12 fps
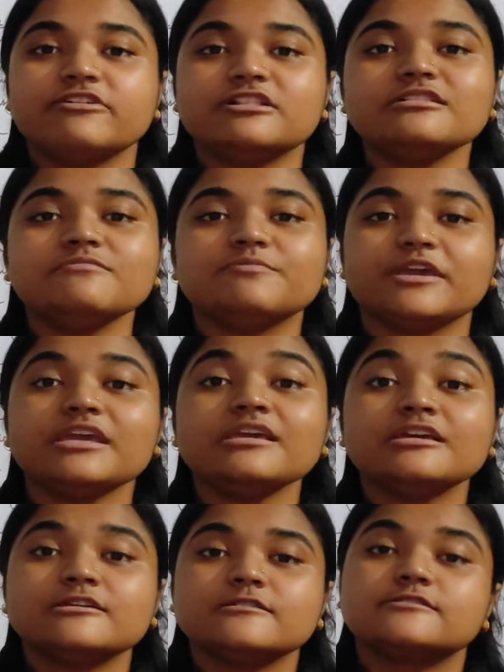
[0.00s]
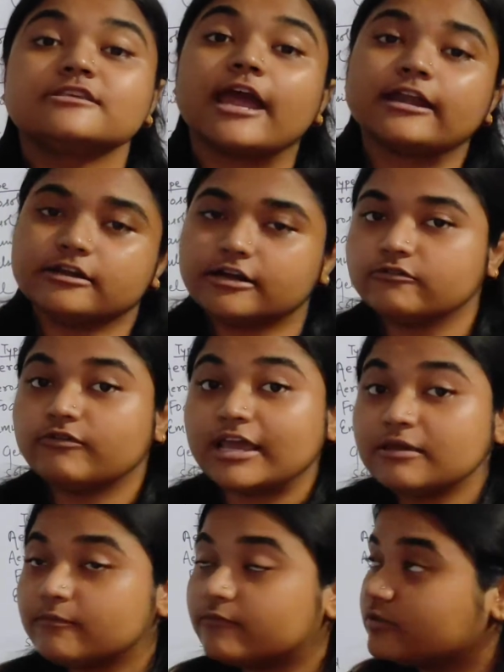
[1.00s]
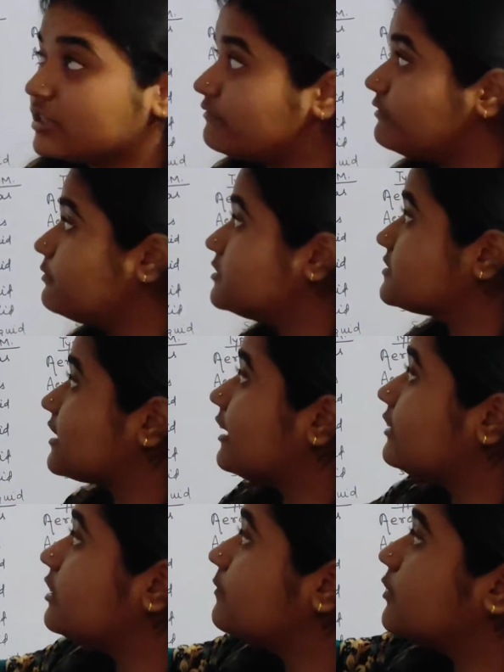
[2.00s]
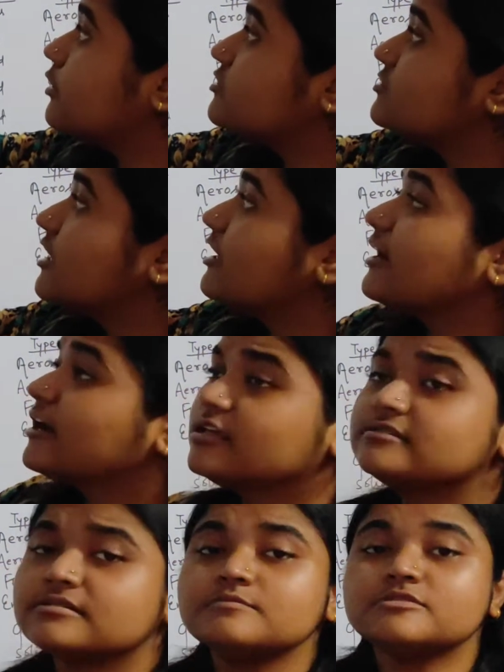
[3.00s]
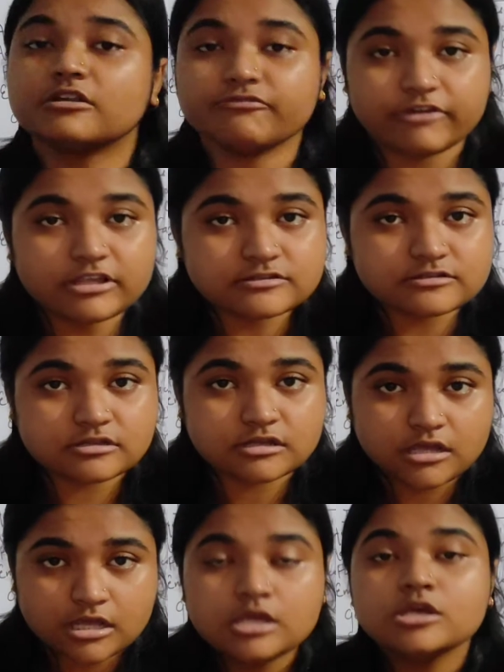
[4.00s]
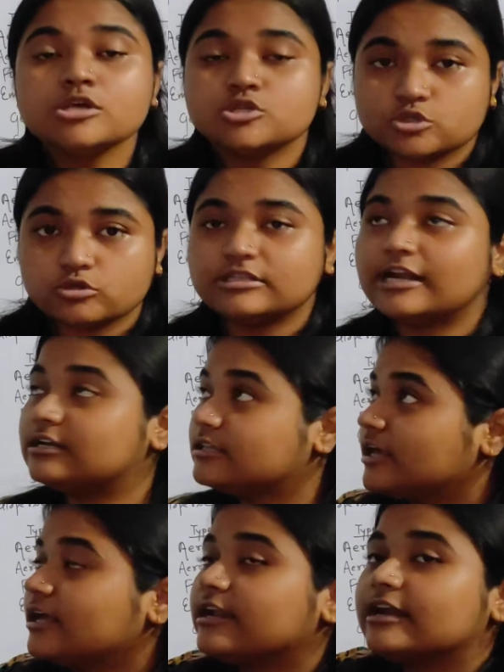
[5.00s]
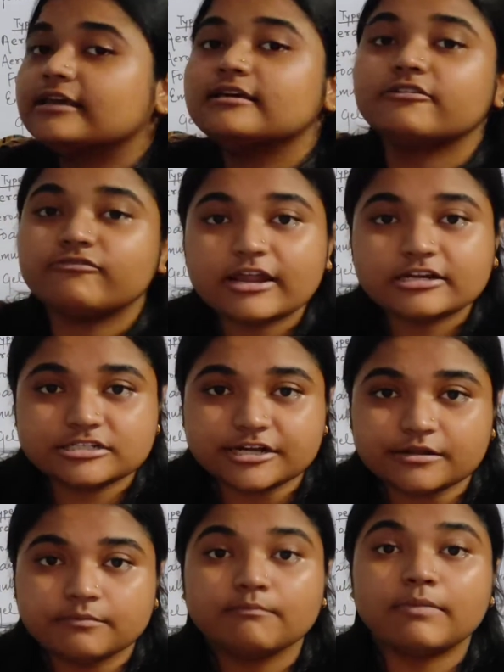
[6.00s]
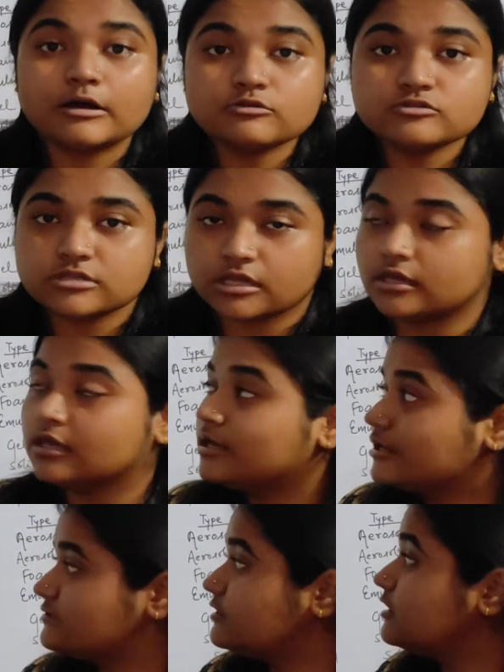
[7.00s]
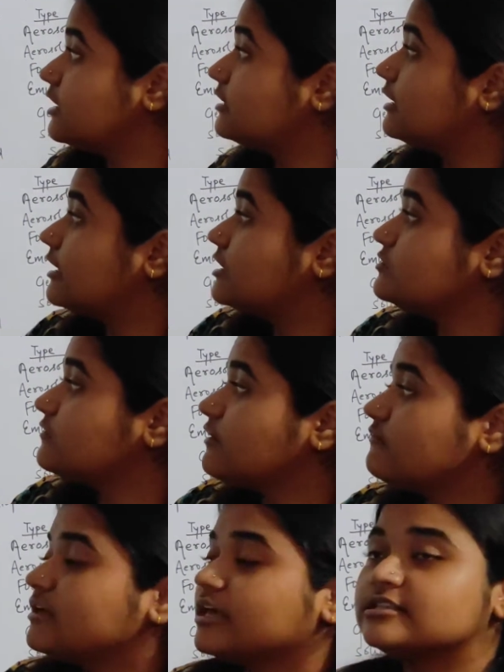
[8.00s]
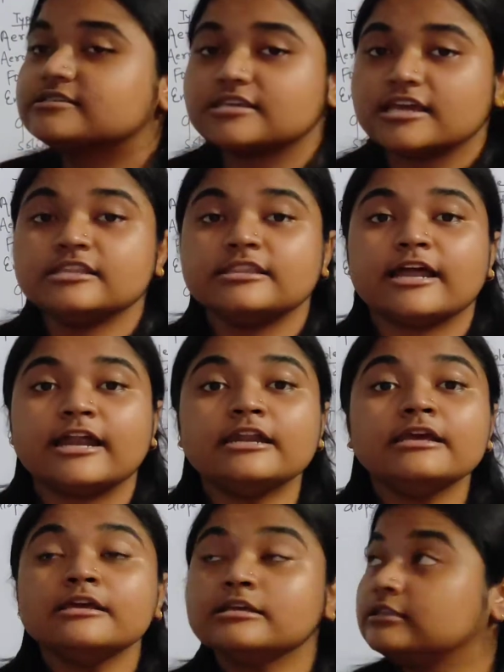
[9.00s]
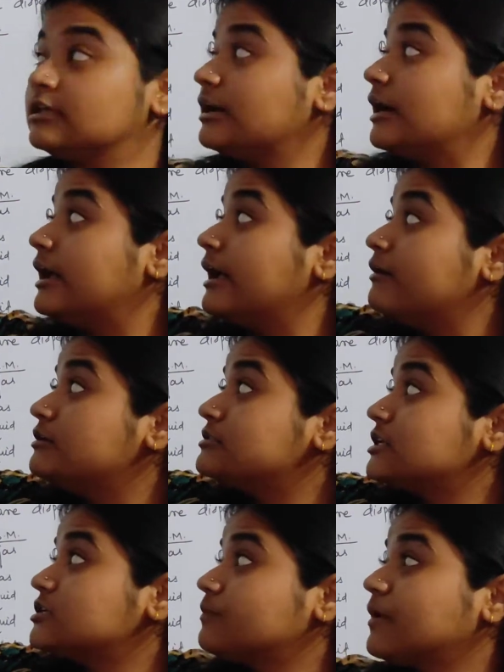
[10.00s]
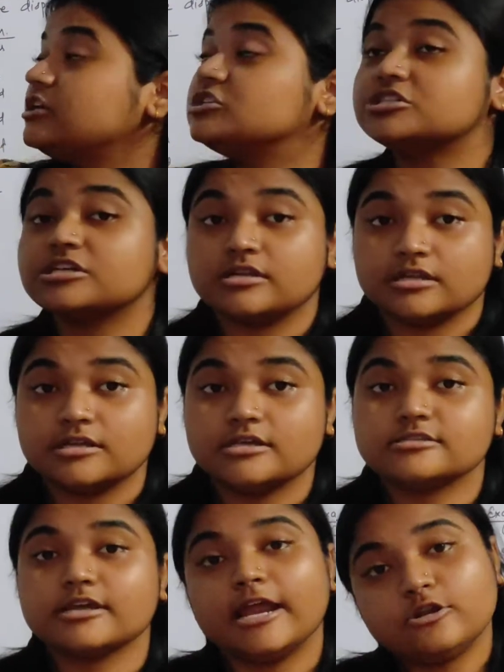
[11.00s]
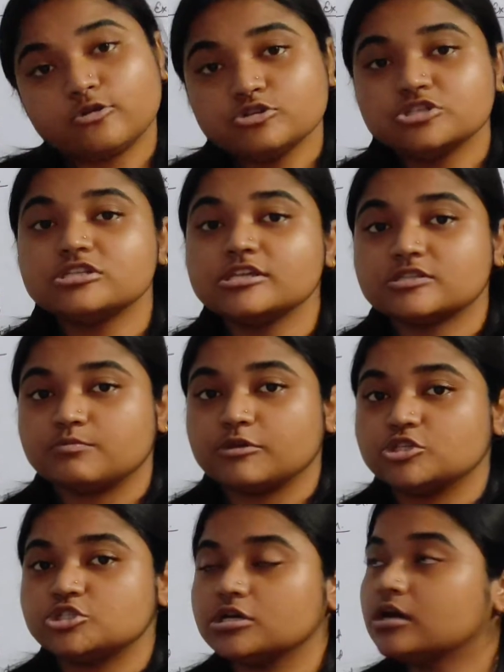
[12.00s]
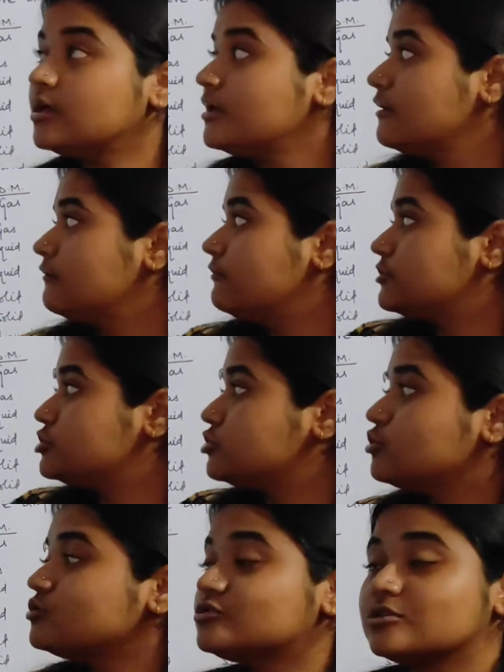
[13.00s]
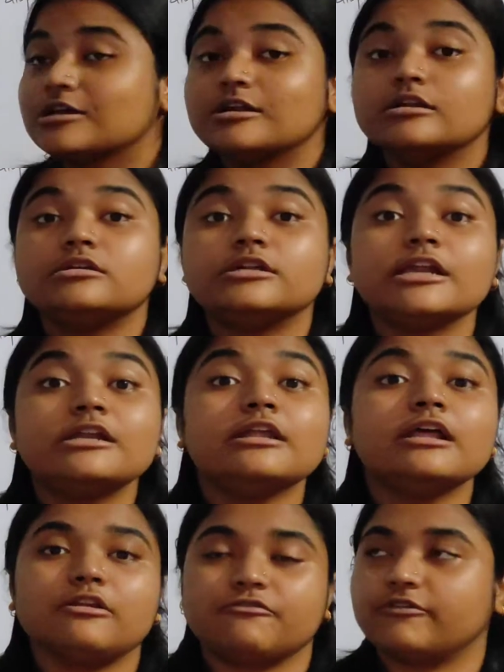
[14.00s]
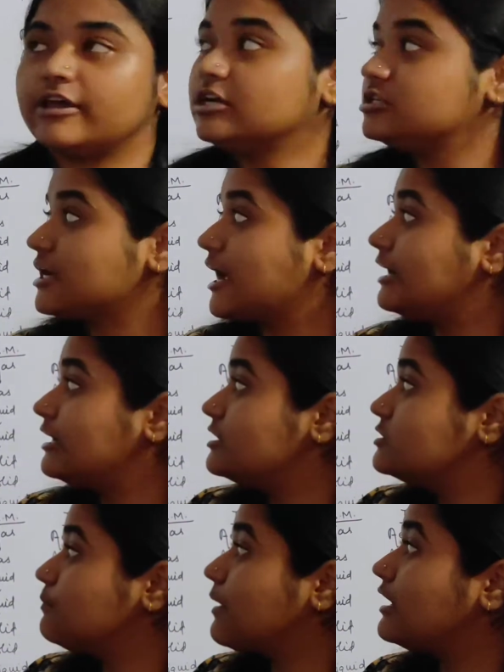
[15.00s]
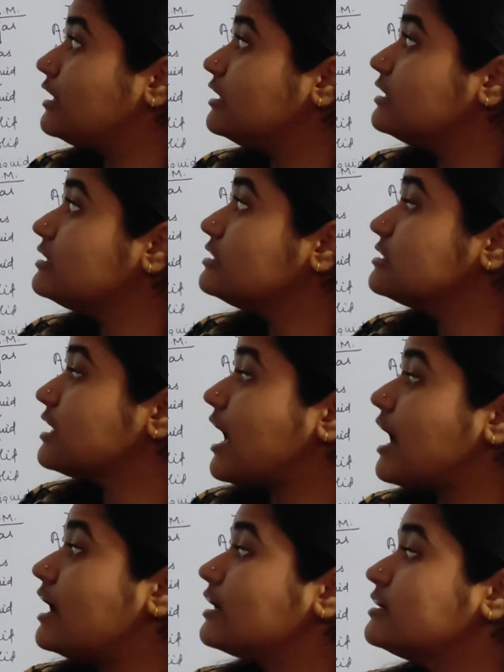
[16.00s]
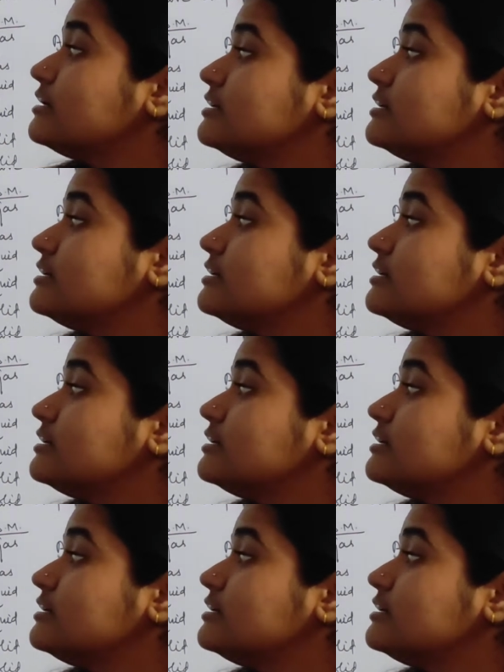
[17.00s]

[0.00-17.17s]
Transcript: will be scattered. Why they will be scattered? Because they are getting some surface, so that they are getting reflected, bouncing, isn't it? That is why we can say that the suspension is a heterogeneous mixture which shows Tyndall effect, and its particles are